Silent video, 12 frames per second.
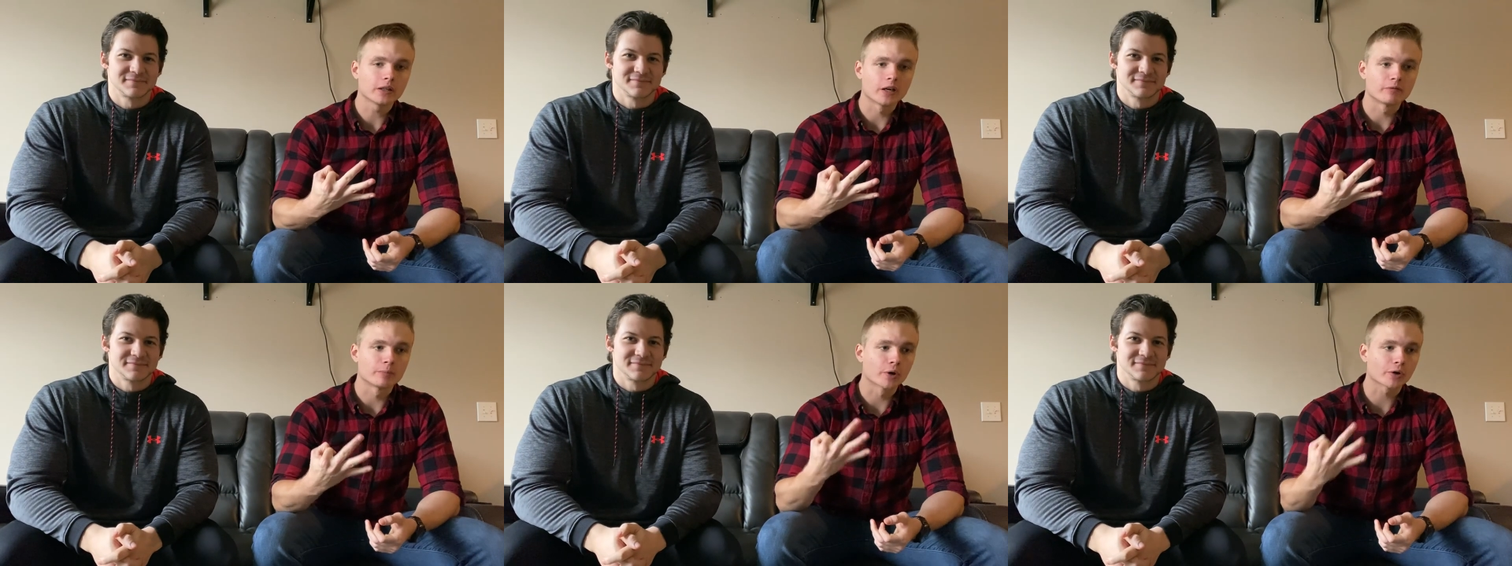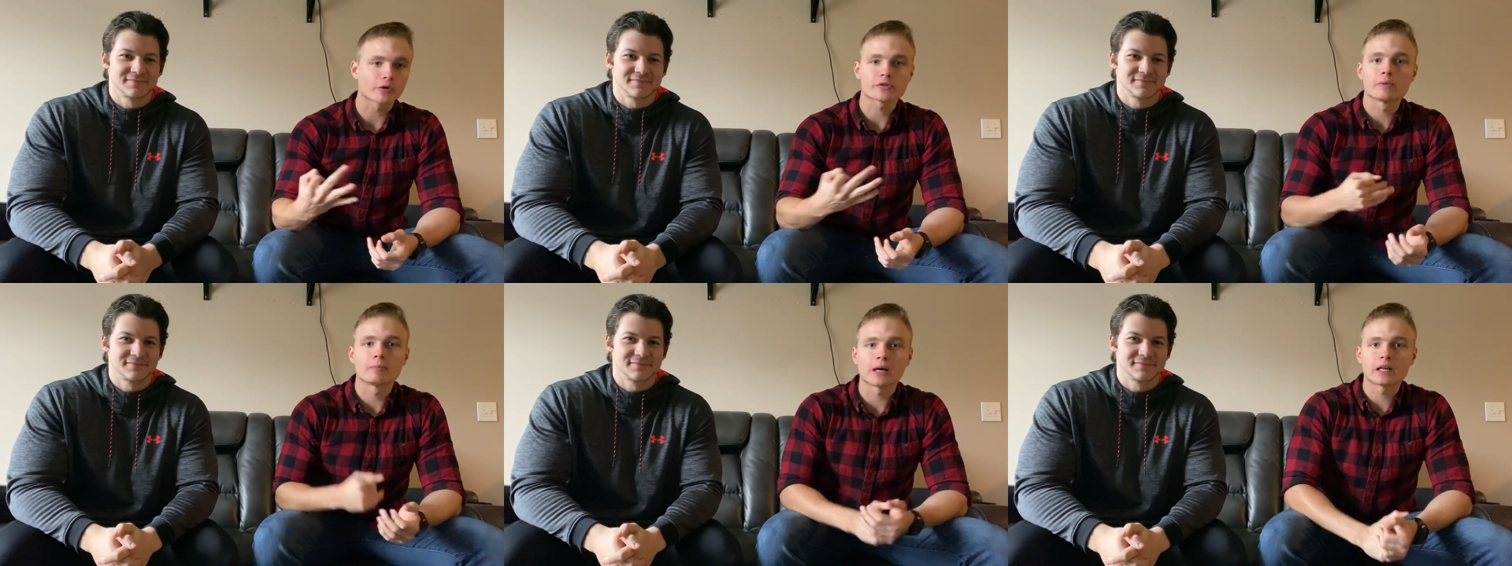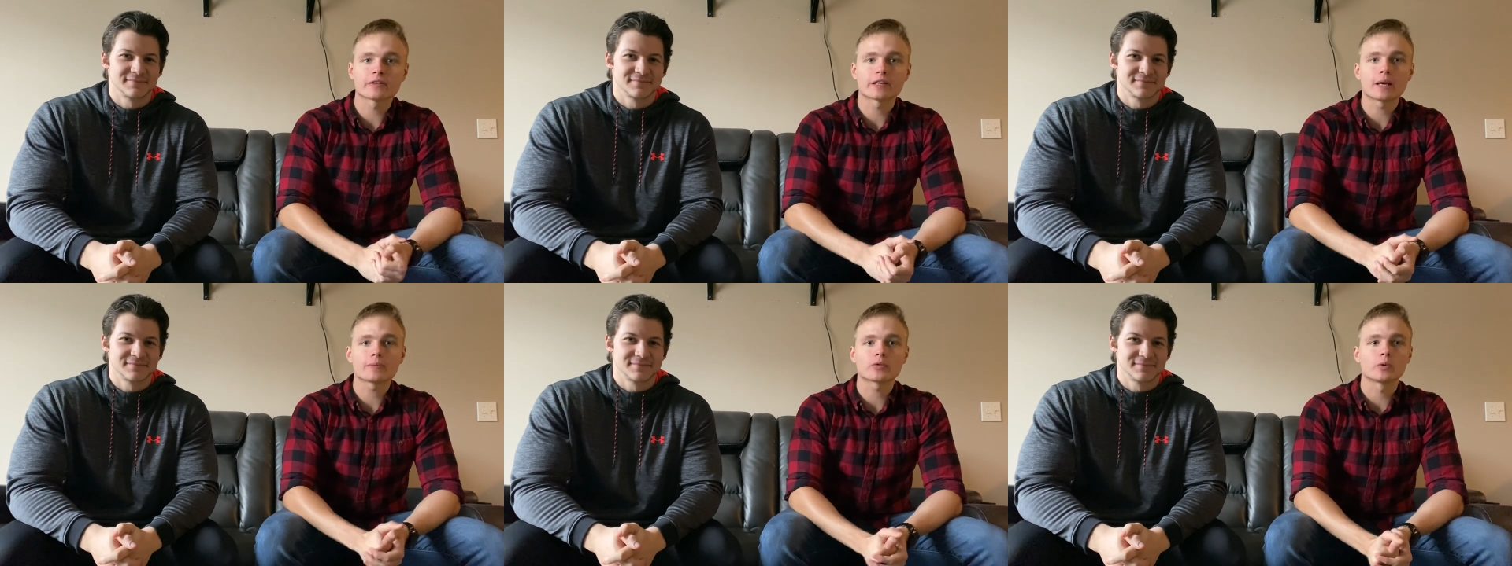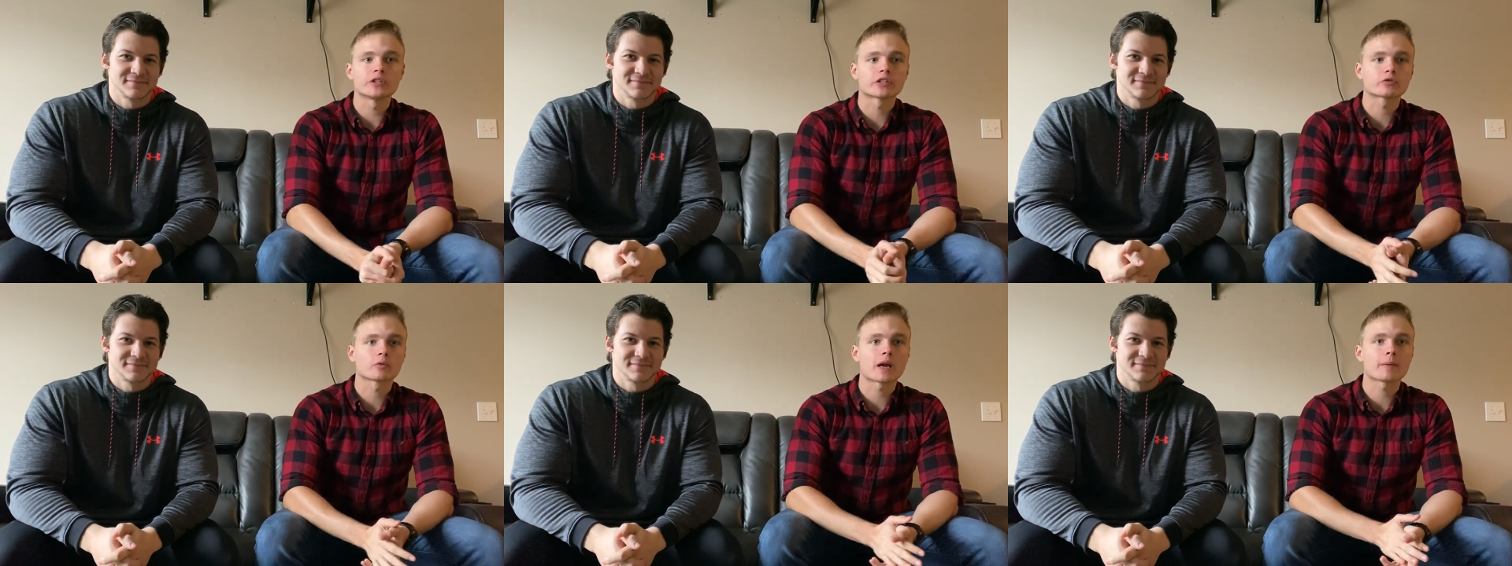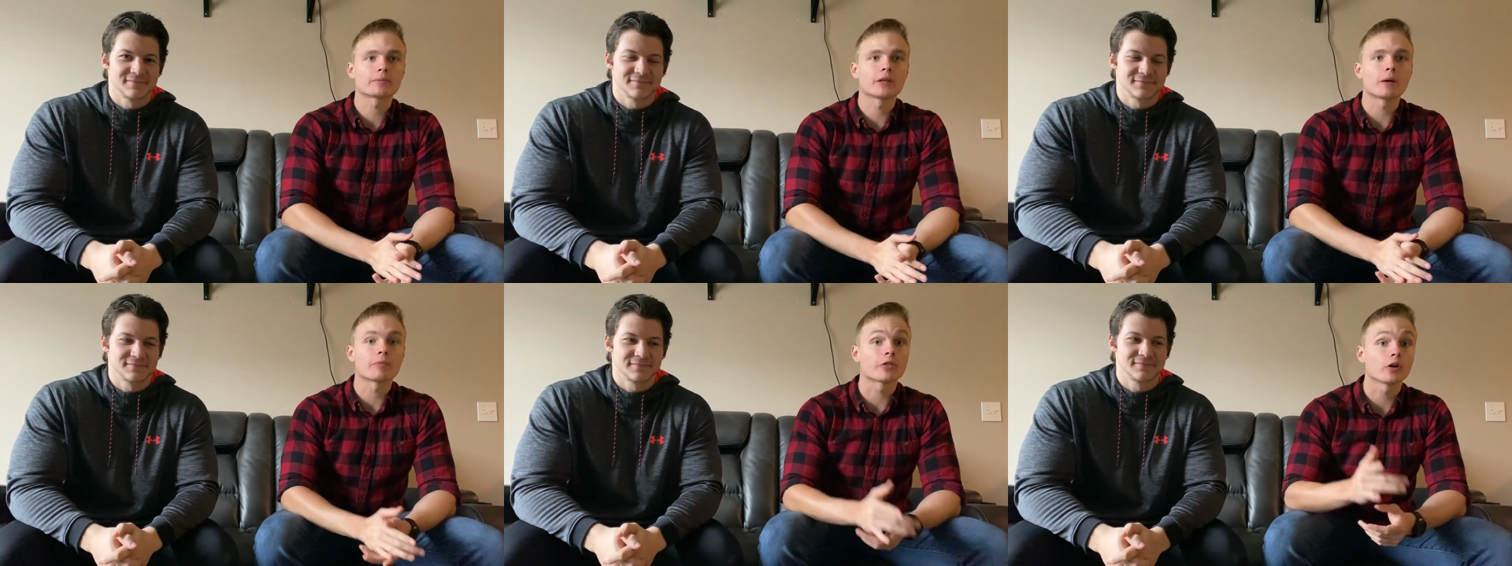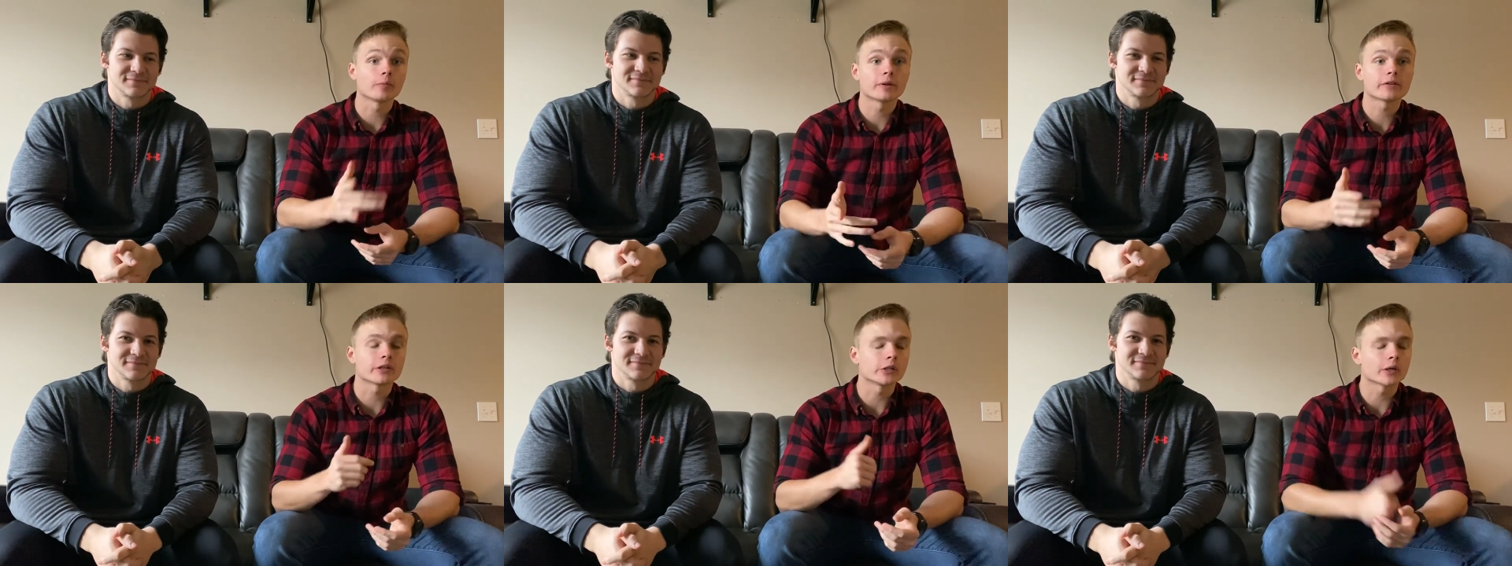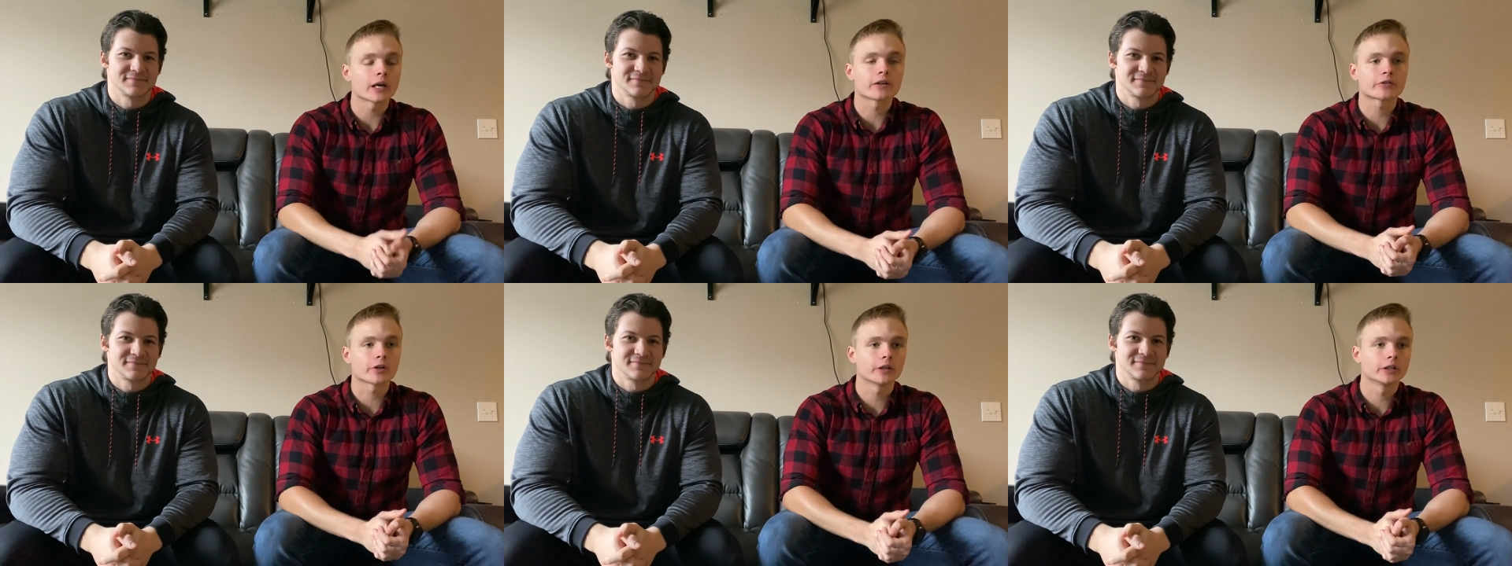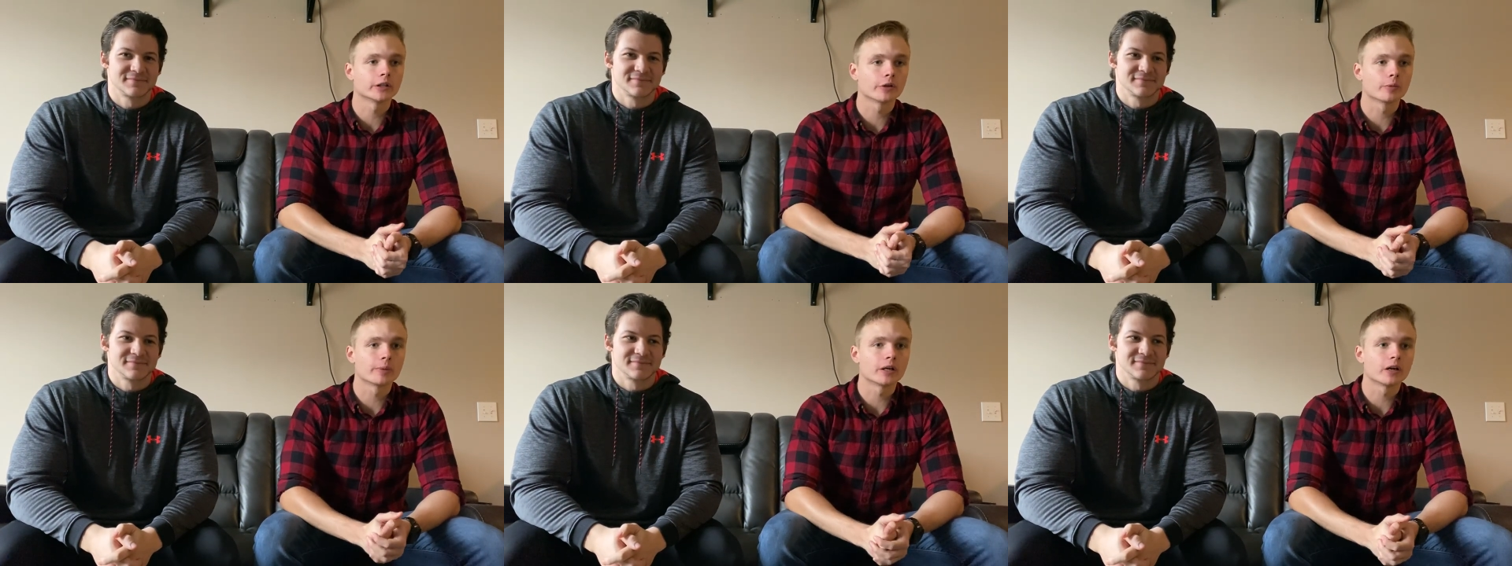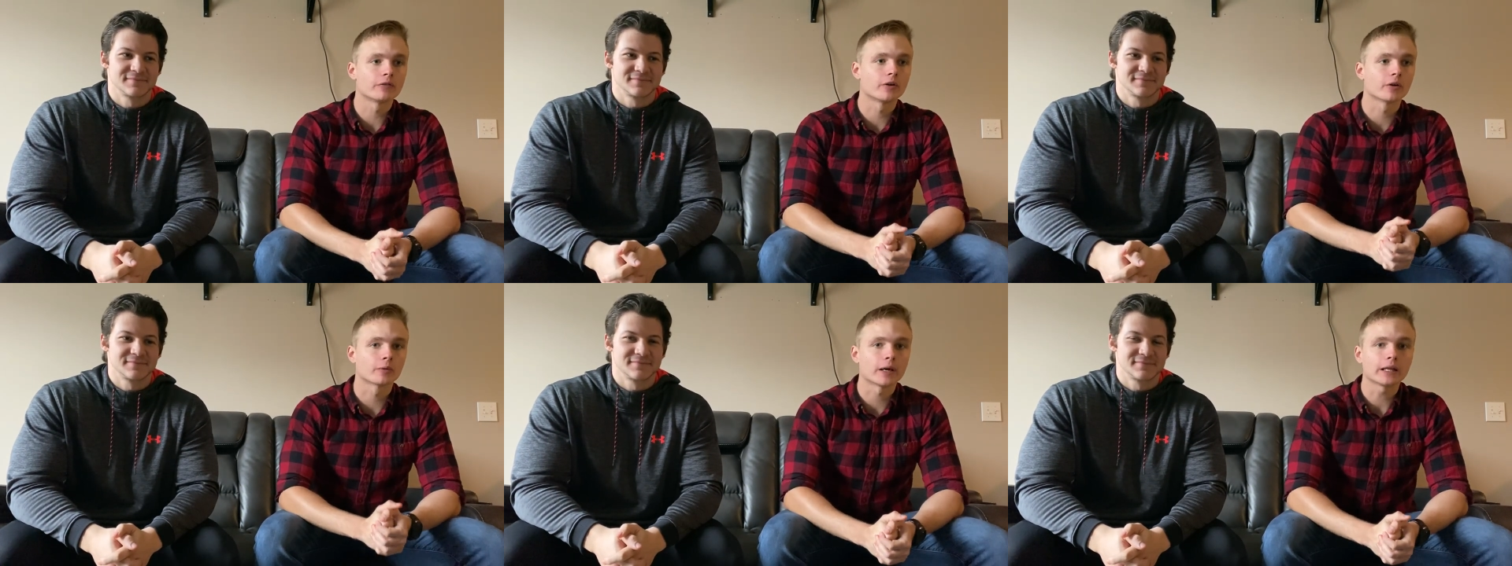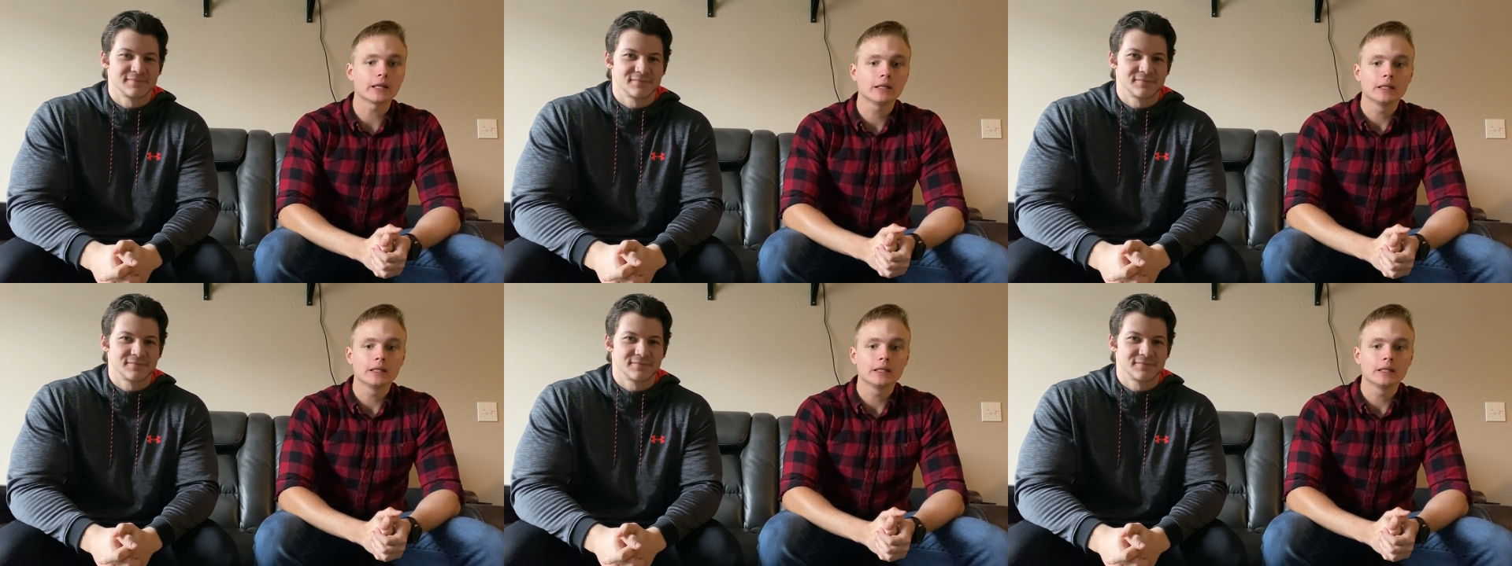Speaker 1: of Burgers and Biceps. We just wrapped up Thurman's that you guys saw a little bit of already.